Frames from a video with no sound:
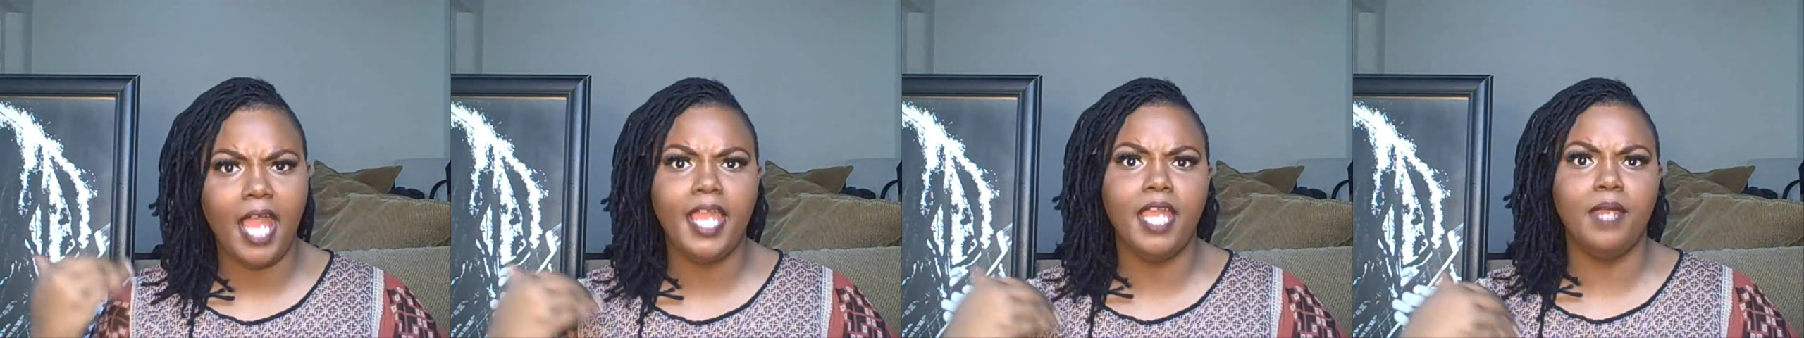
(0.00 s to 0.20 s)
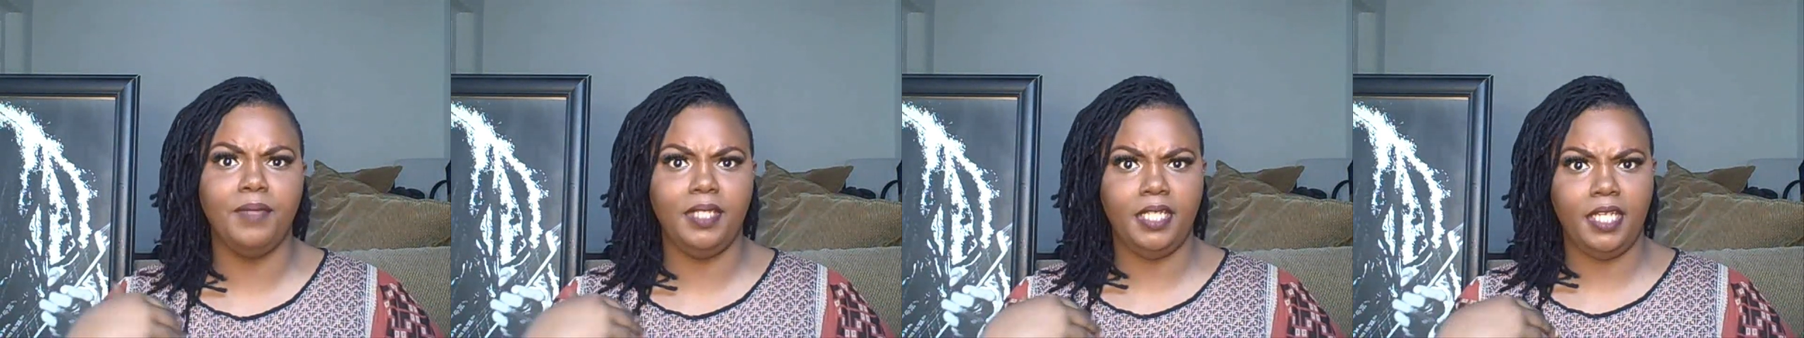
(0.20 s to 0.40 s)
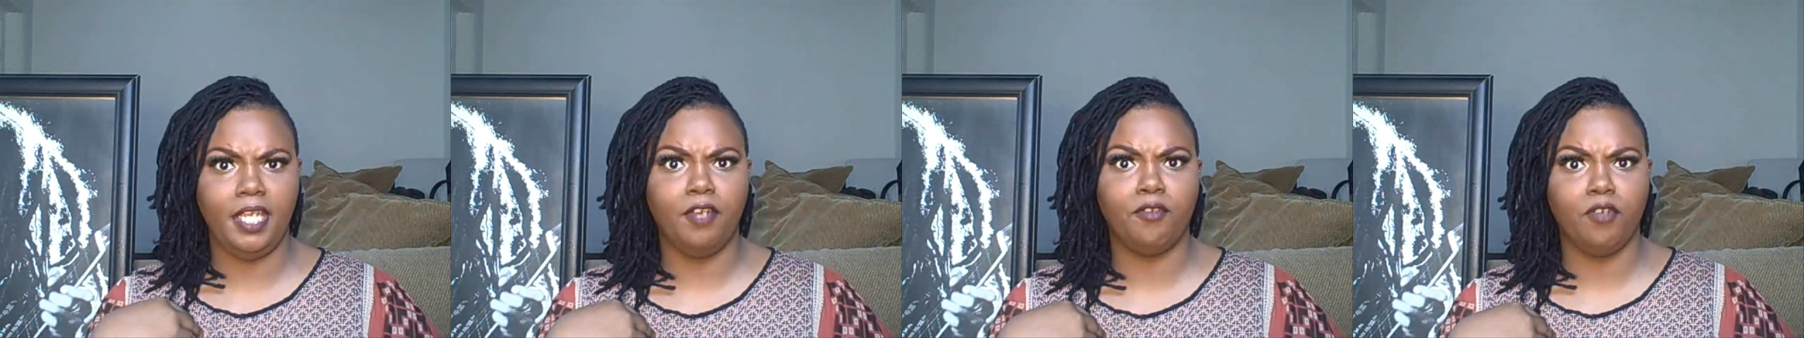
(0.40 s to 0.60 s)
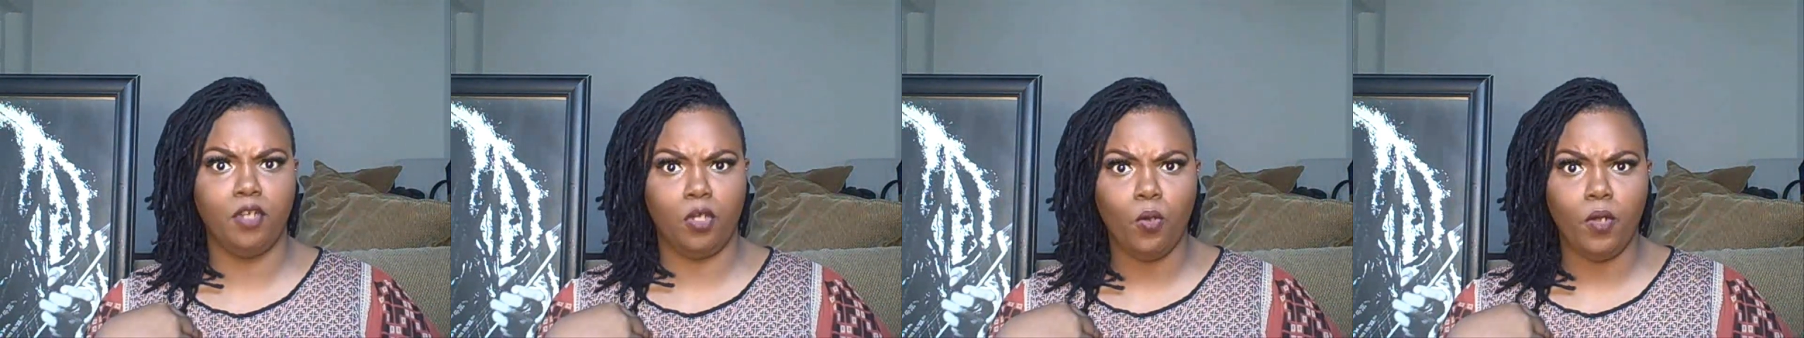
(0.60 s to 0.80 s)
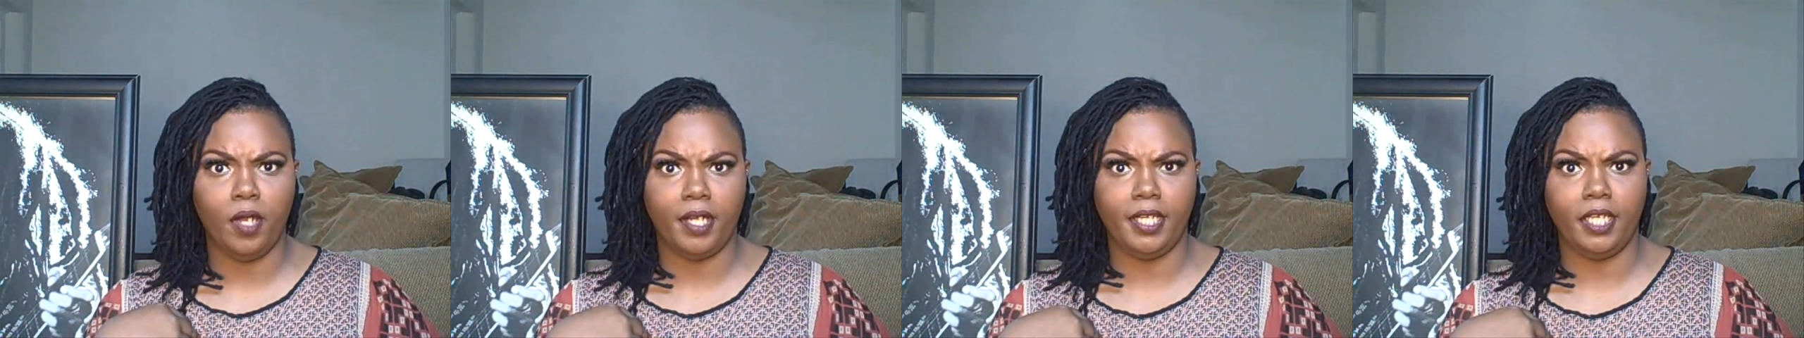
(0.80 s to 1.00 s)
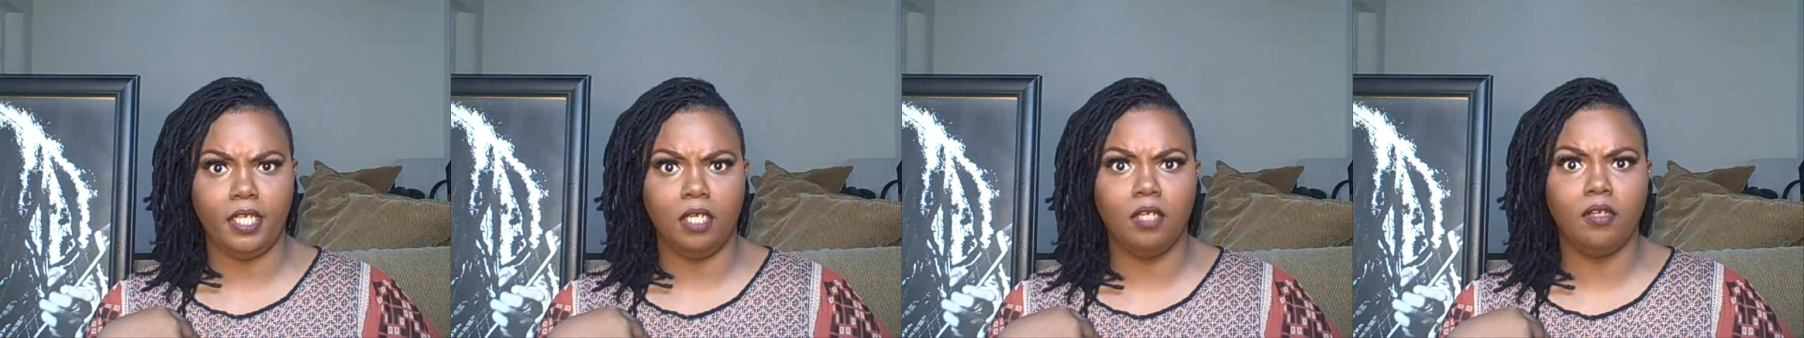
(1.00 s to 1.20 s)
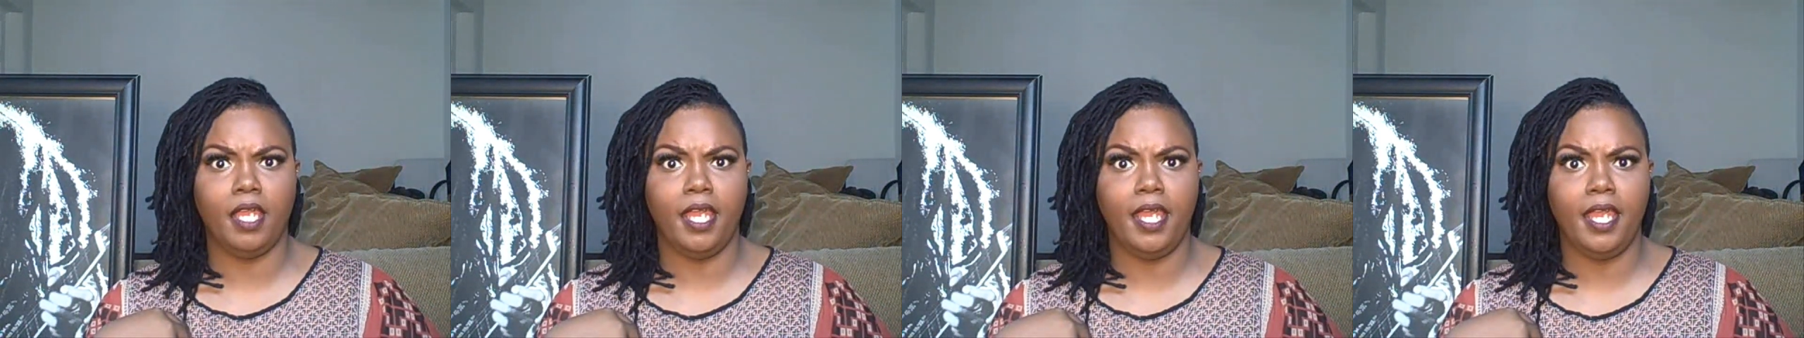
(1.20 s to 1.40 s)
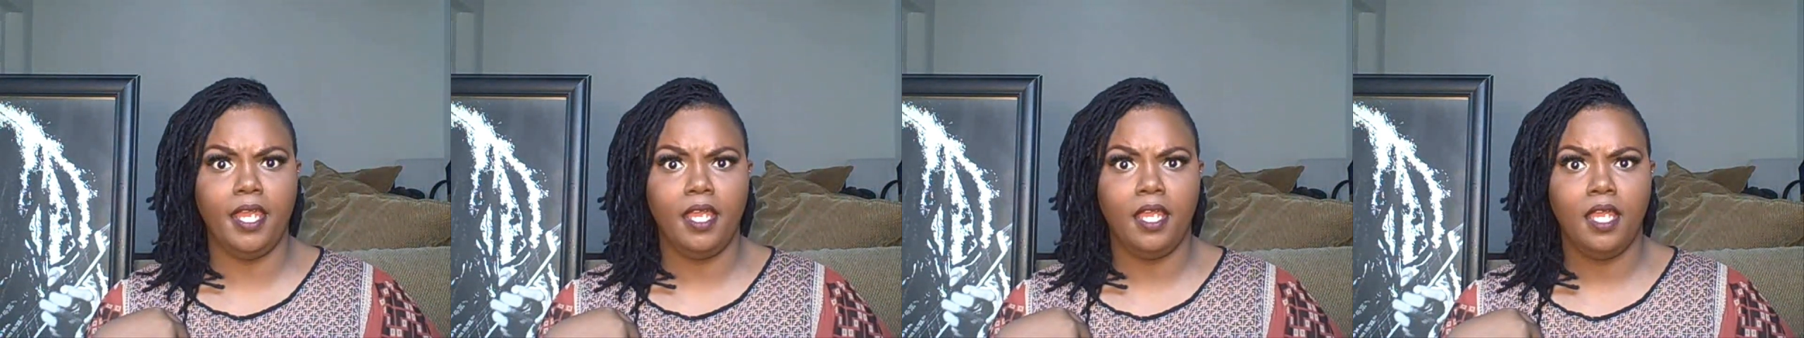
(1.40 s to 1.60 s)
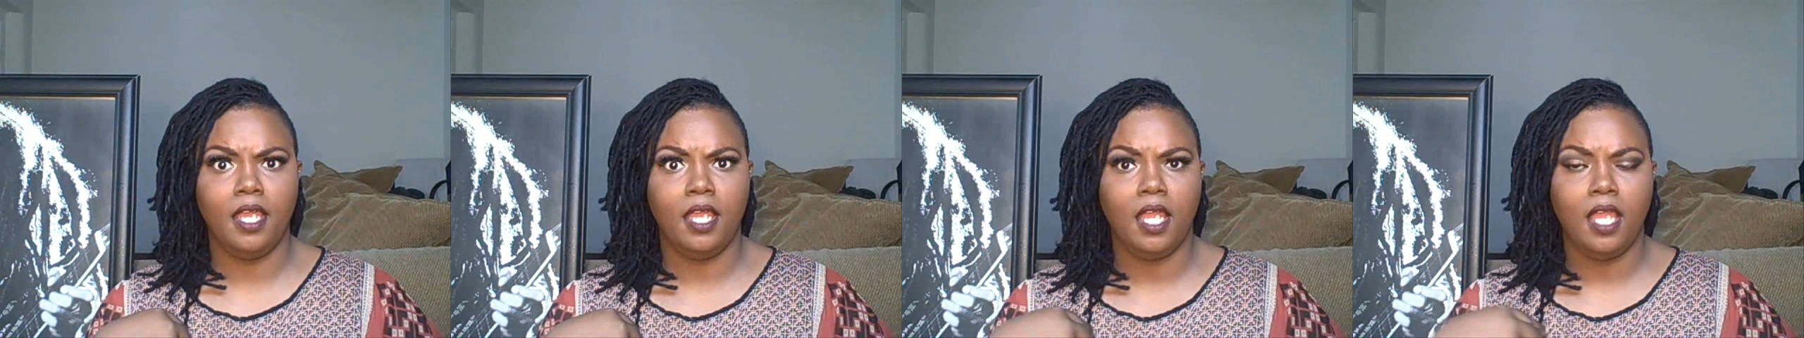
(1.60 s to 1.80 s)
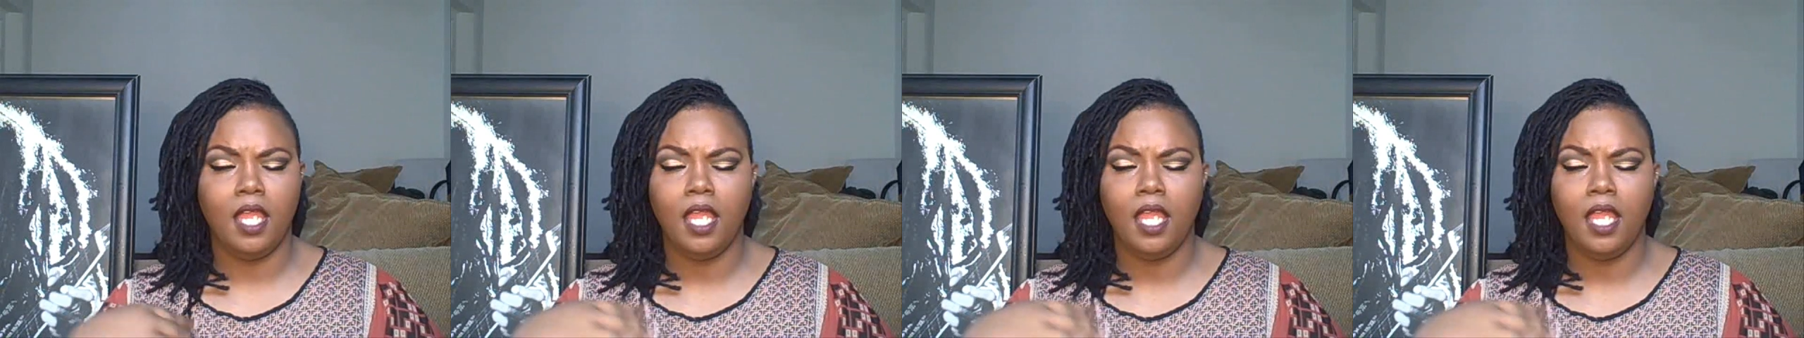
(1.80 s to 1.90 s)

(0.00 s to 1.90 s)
I am in here recording, okay?